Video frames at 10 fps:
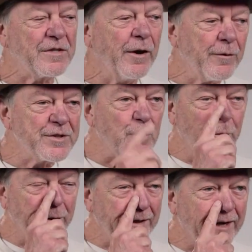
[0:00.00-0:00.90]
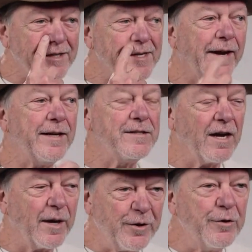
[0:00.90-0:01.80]
it was a really exciting
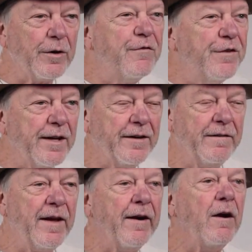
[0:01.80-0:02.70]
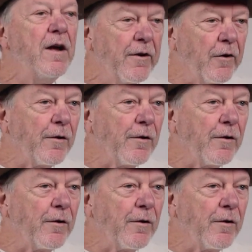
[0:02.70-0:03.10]
time, and you could feel it in the air. And all